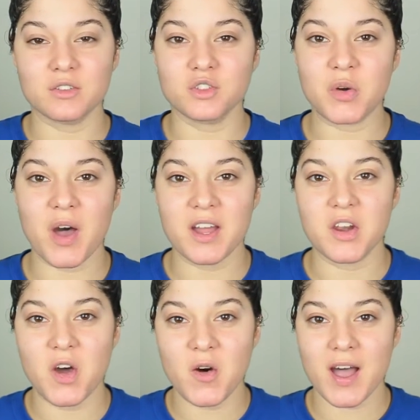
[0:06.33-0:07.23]
So I
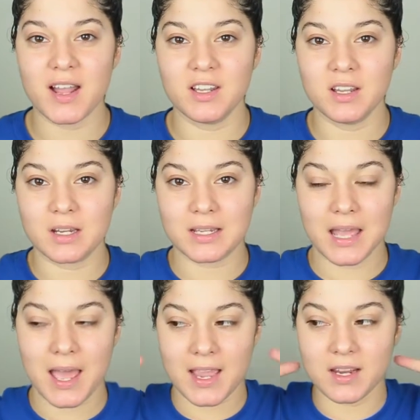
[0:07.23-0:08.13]
know I look
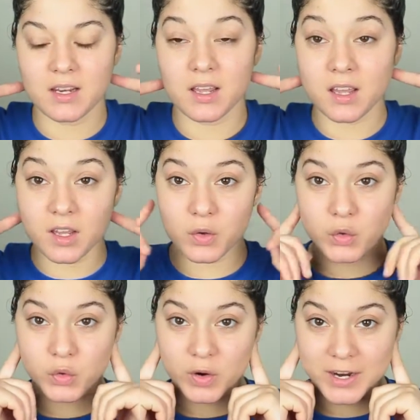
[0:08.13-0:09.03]
kind of
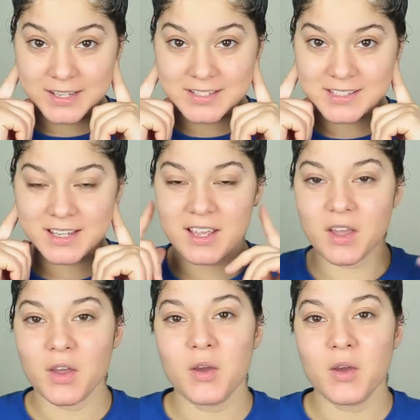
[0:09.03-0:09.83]
crazy